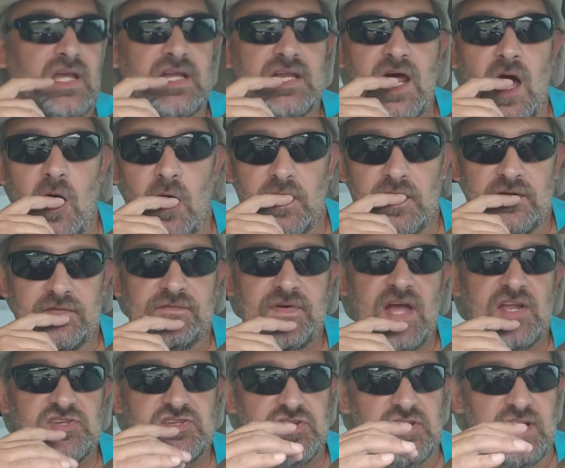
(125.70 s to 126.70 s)
and
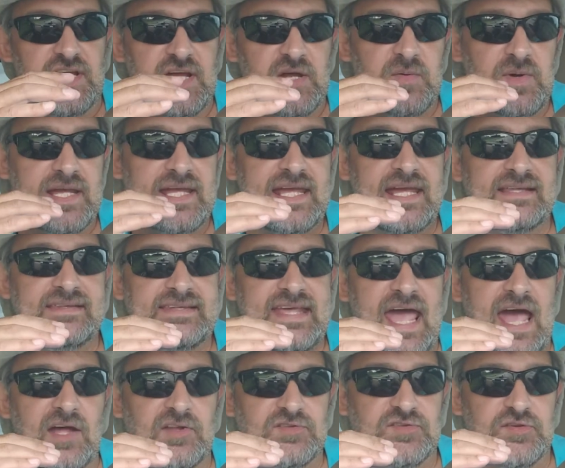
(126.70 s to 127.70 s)
eventually we get
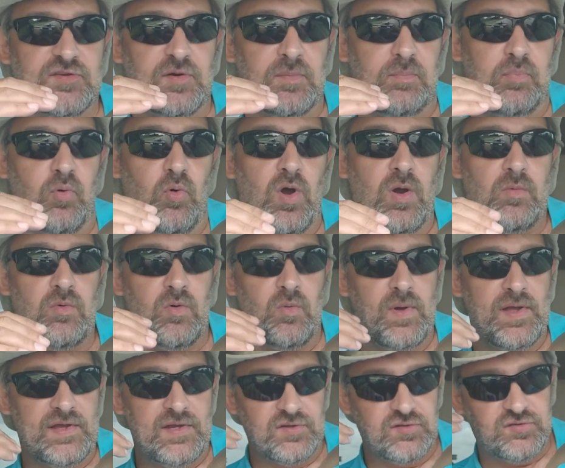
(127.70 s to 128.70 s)
down to the point where
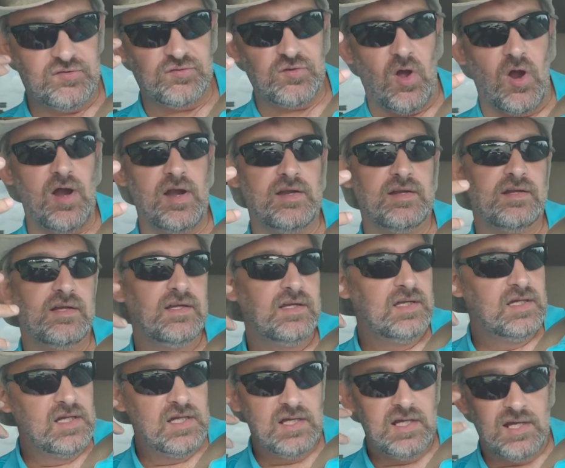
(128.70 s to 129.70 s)
we can start
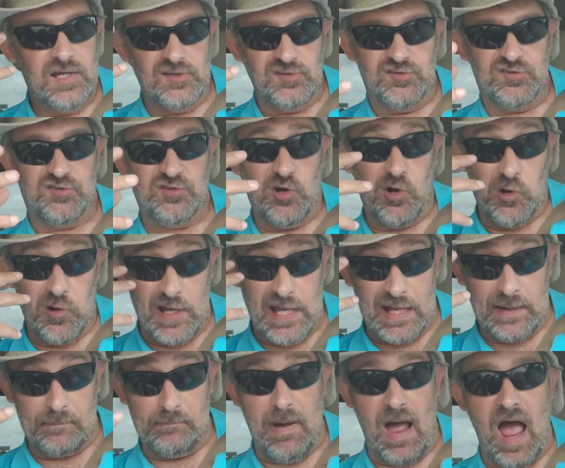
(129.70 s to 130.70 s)

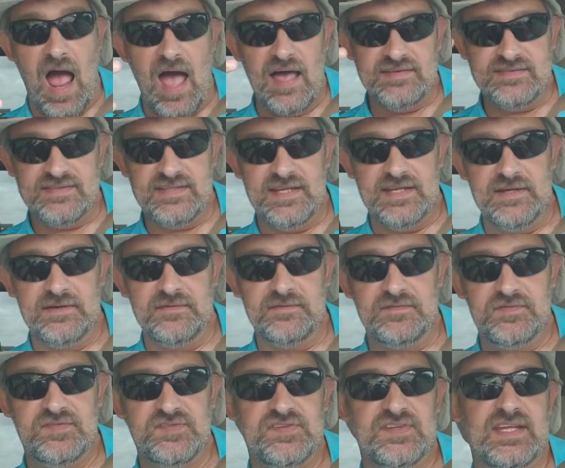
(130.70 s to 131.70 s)
inserting
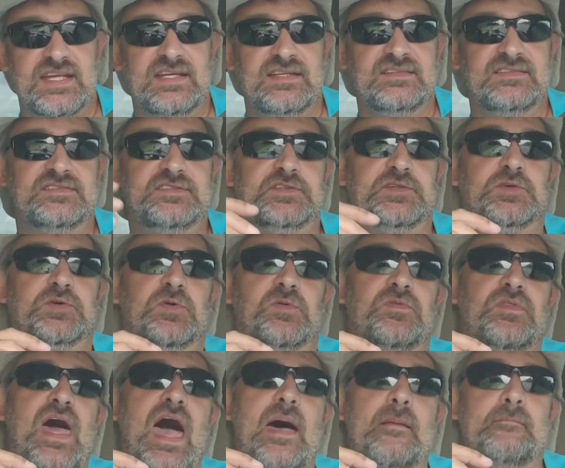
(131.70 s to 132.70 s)
positives into
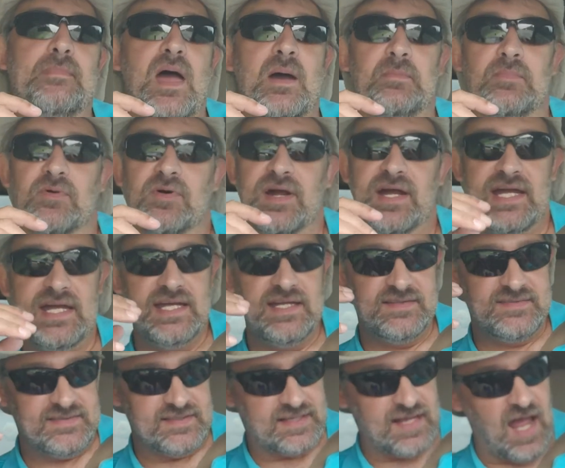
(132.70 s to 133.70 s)
that memory
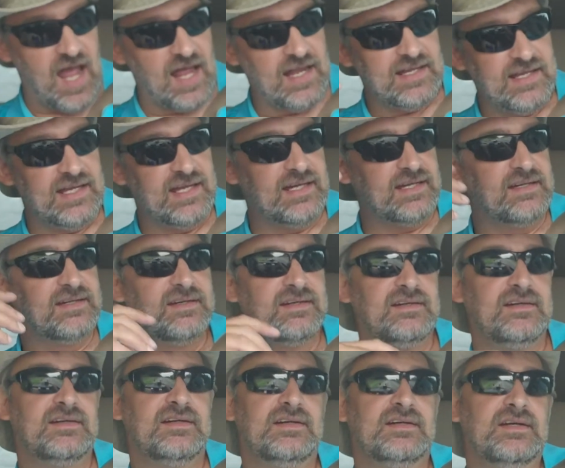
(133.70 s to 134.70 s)
to kind of
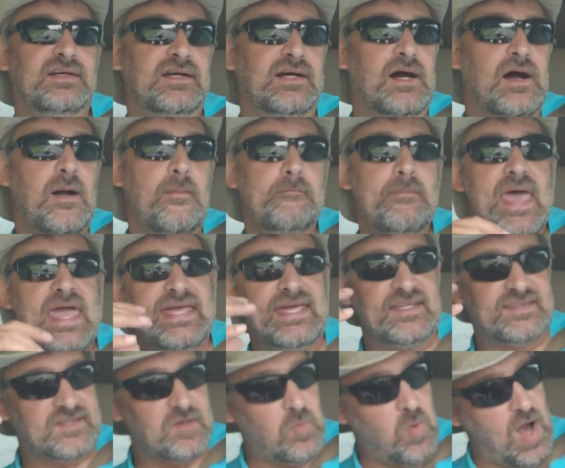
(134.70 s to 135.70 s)
make
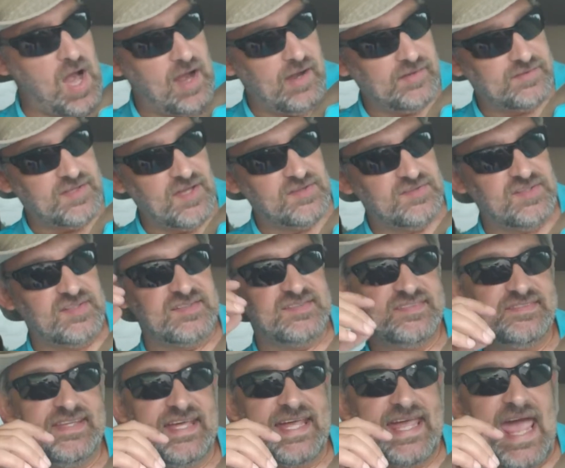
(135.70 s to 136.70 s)
it to where it doesn't
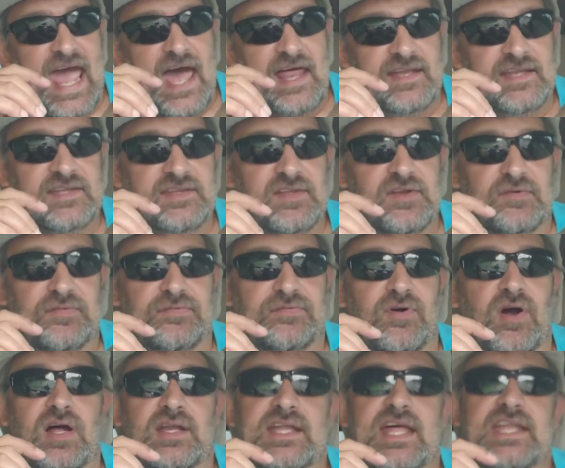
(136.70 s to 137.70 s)
stick out into the
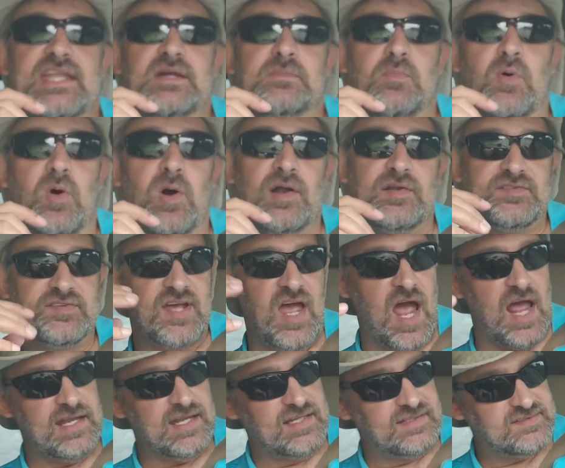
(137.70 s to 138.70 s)
front anymore.
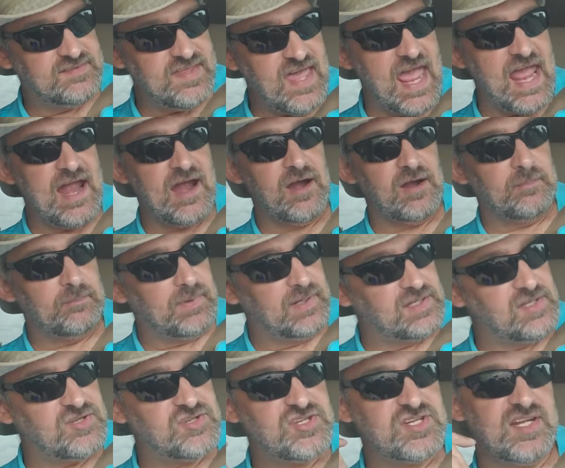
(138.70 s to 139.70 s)
It's there, but
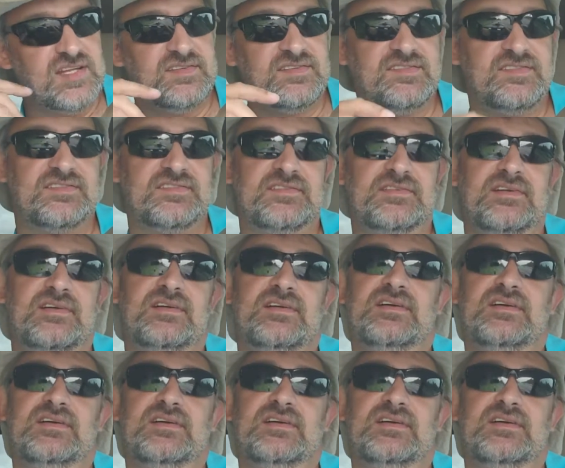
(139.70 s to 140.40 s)
it's just